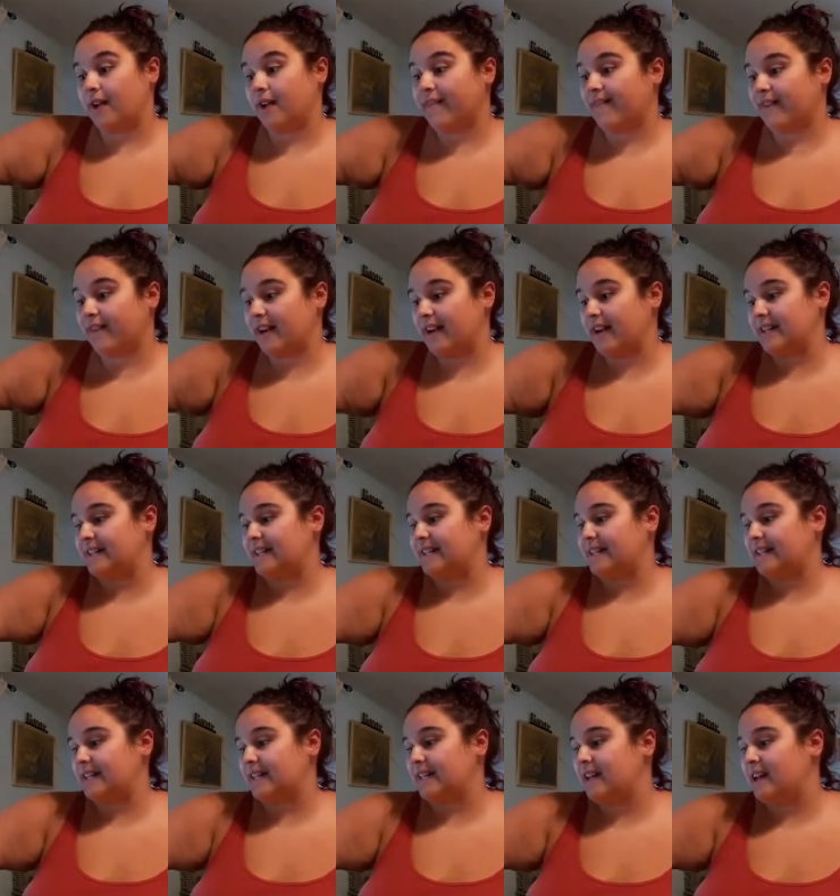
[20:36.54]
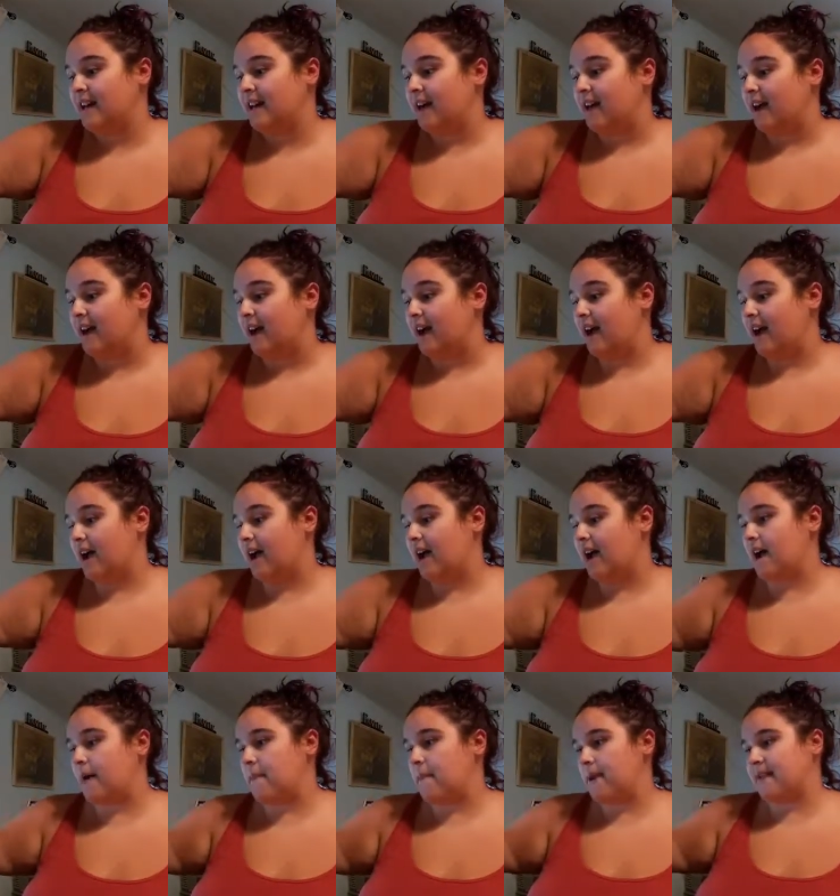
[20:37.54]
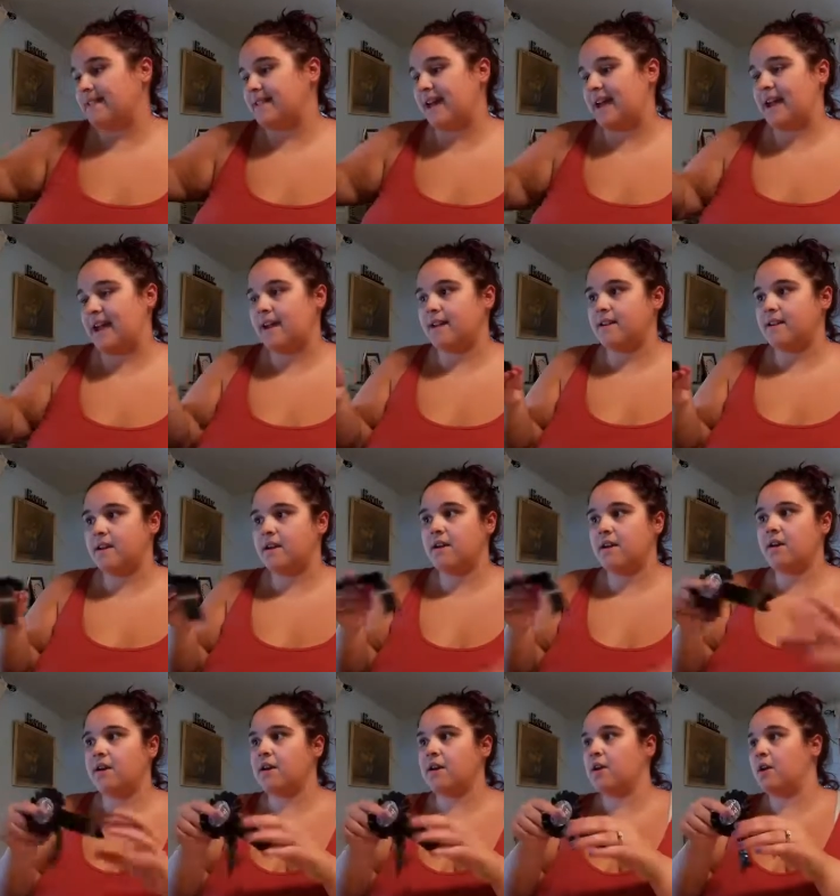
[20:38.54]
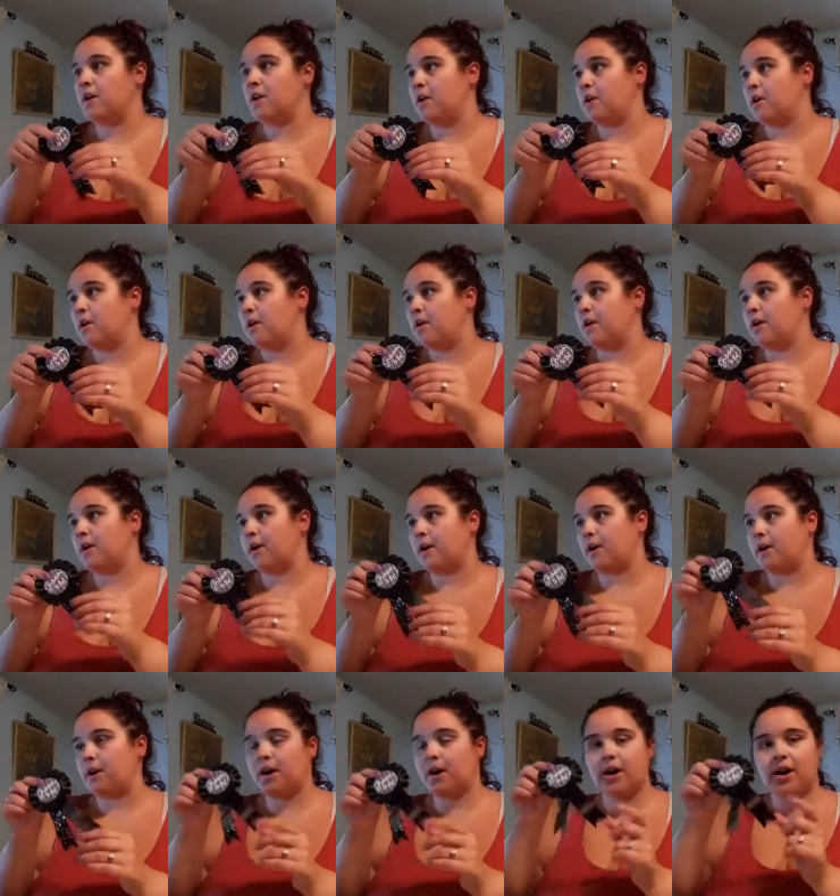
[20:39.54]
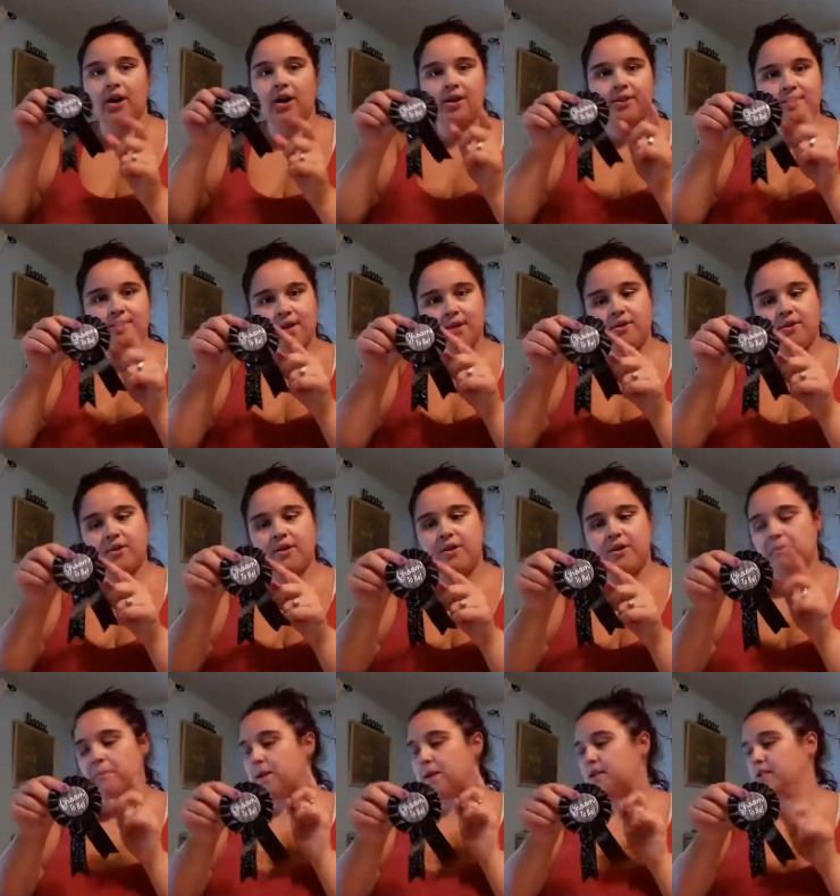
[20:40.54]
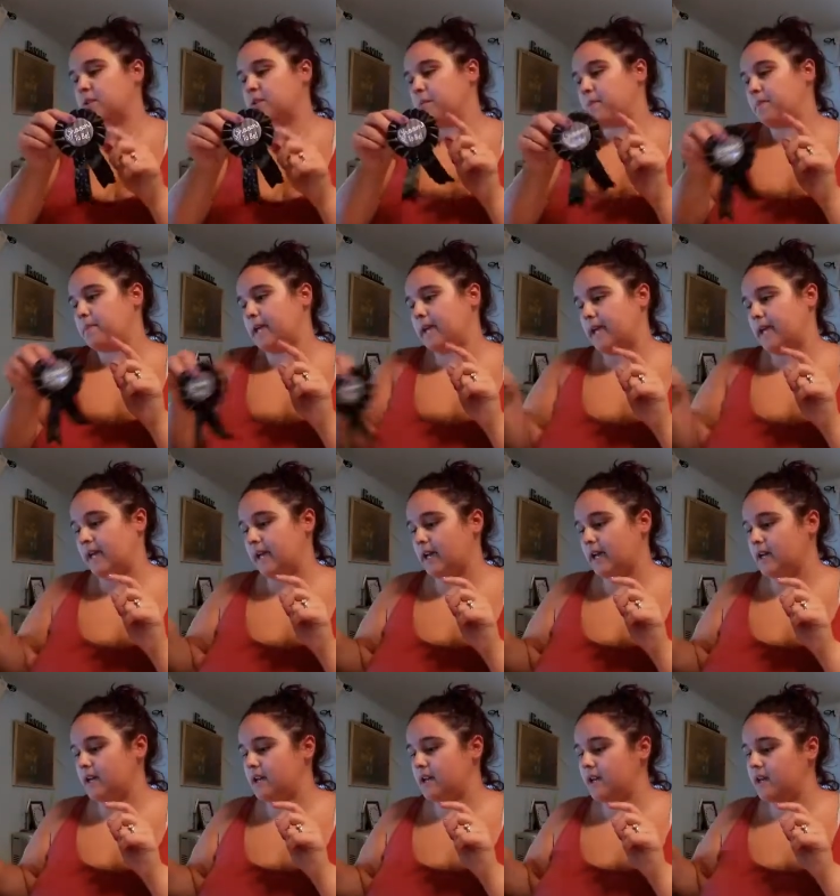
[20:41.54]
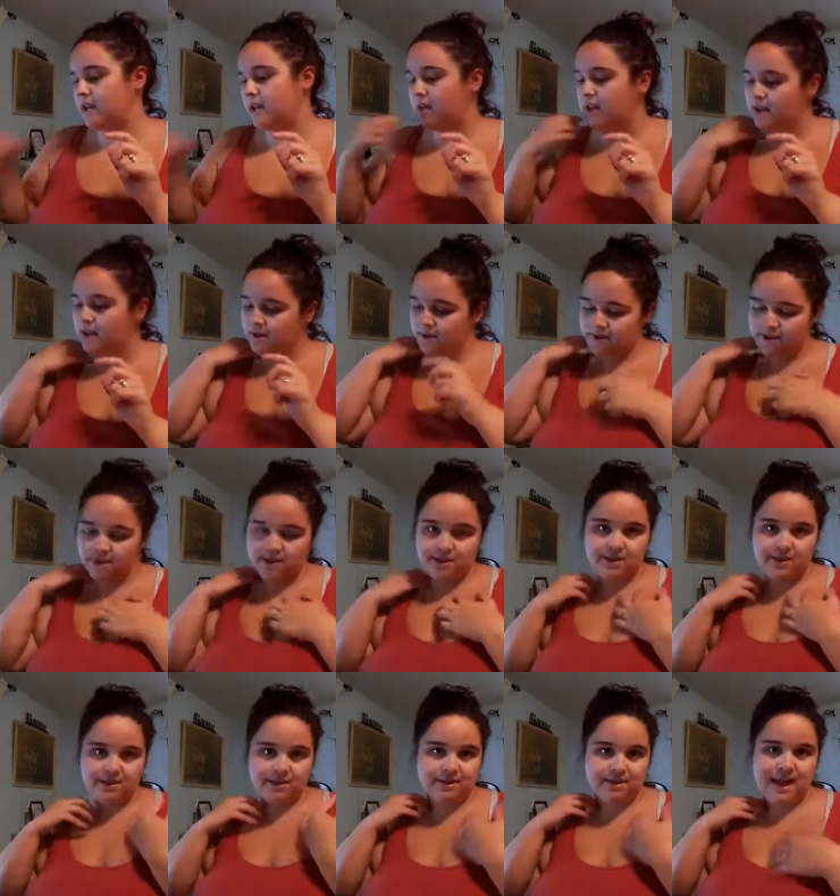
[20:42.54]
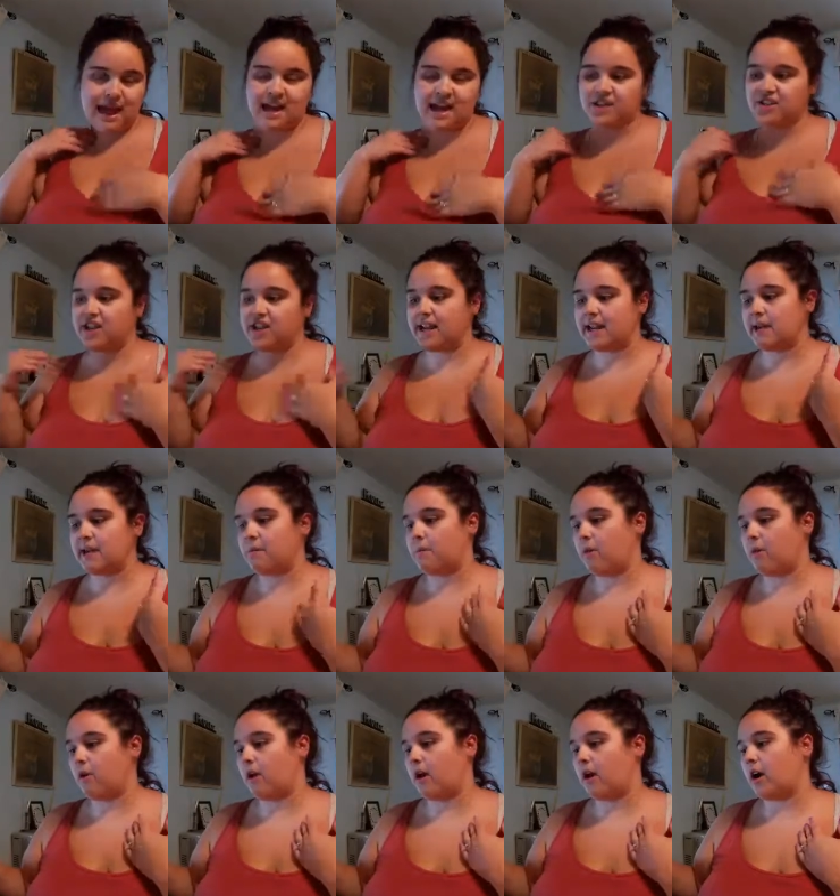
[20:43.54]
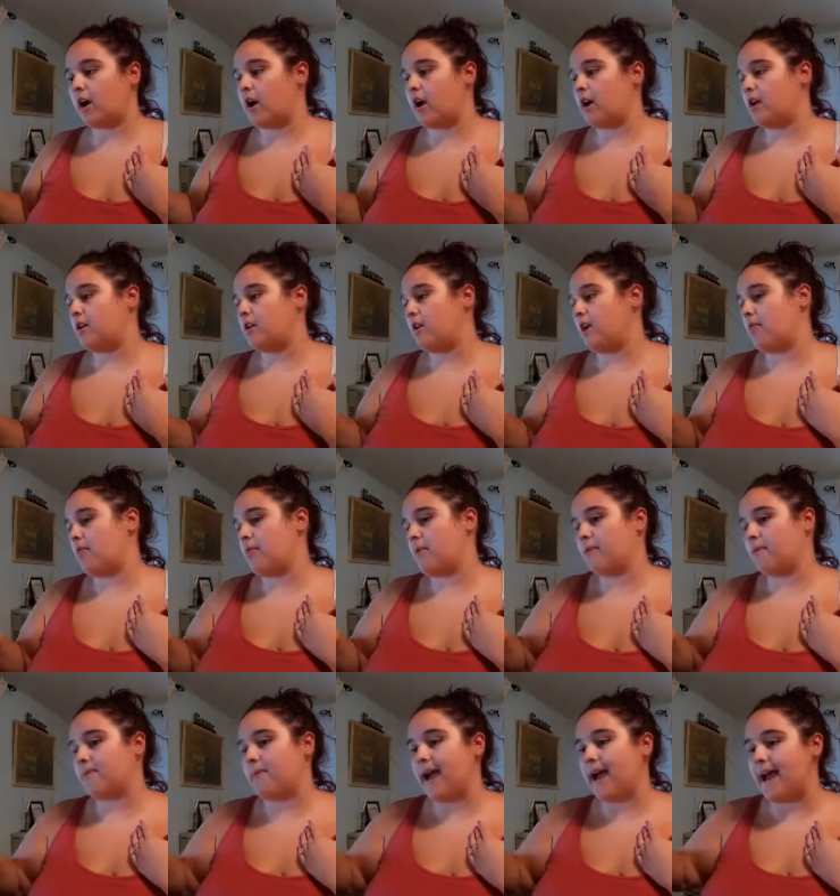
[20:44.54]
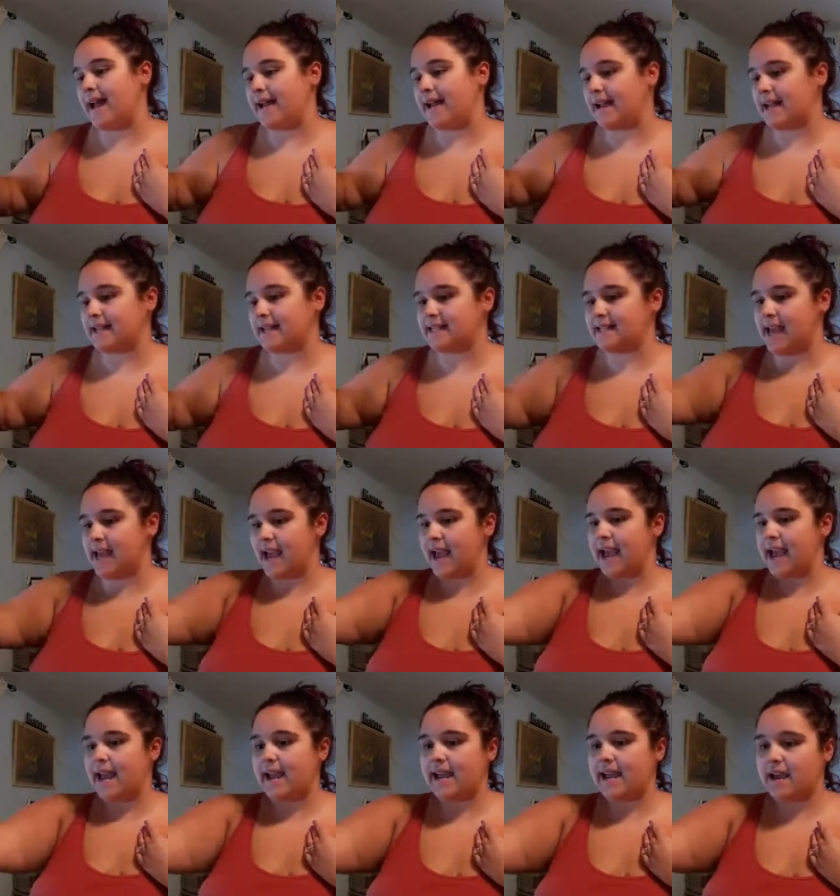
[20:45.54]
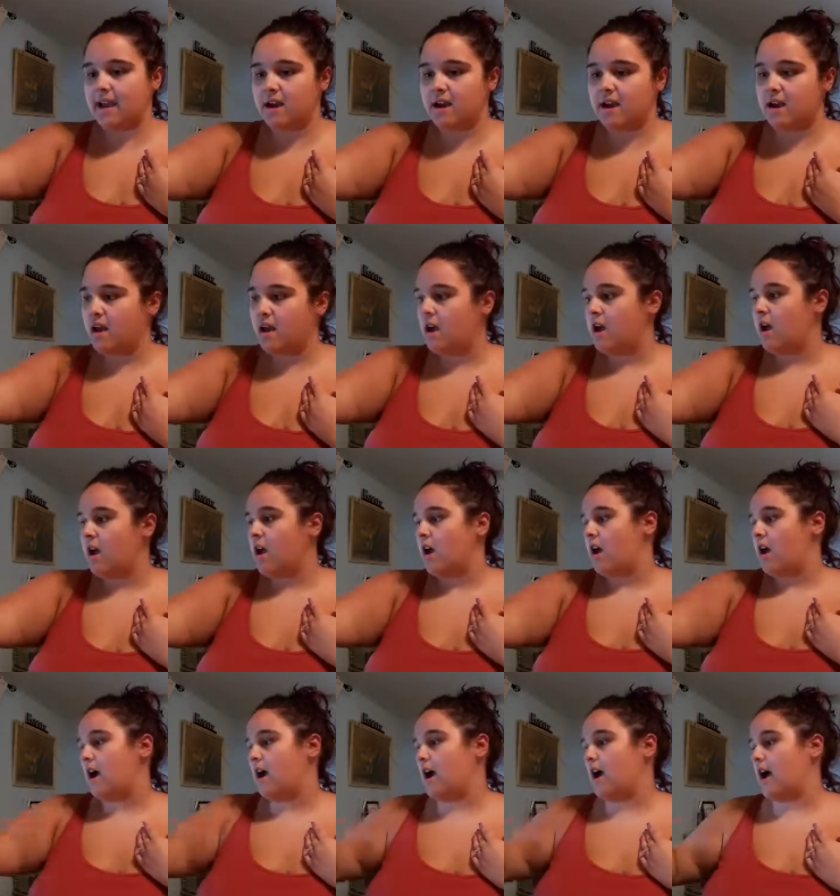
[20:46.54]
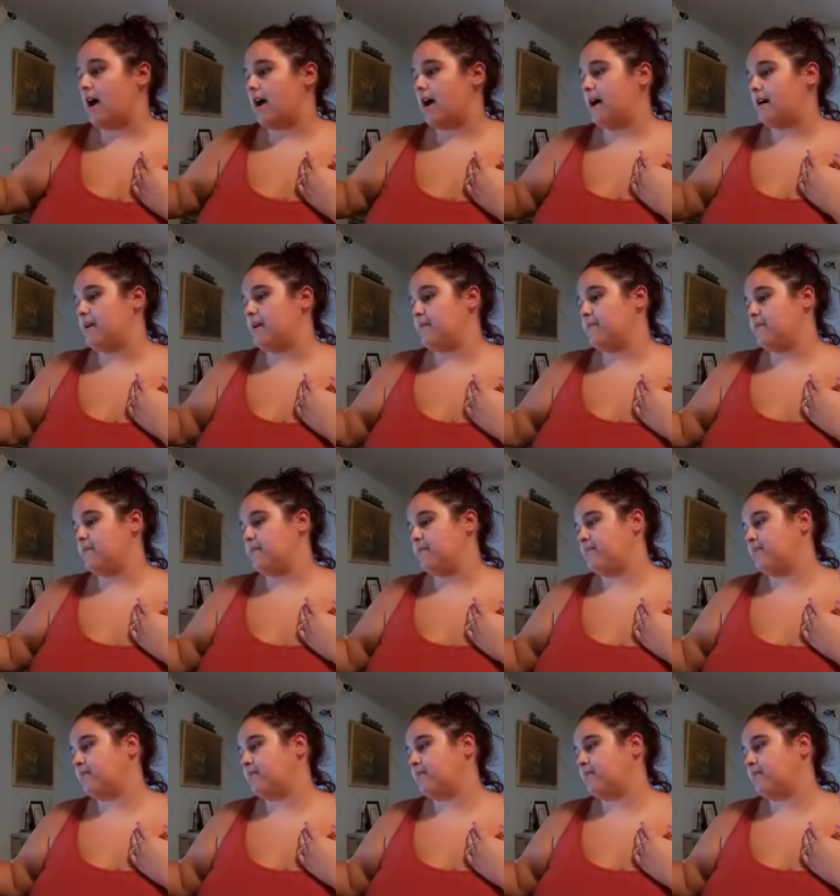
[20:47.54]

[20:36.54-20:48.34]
it's crazy. Um, and then Kirk's groom to be sash that he wore on the wedding day. Um,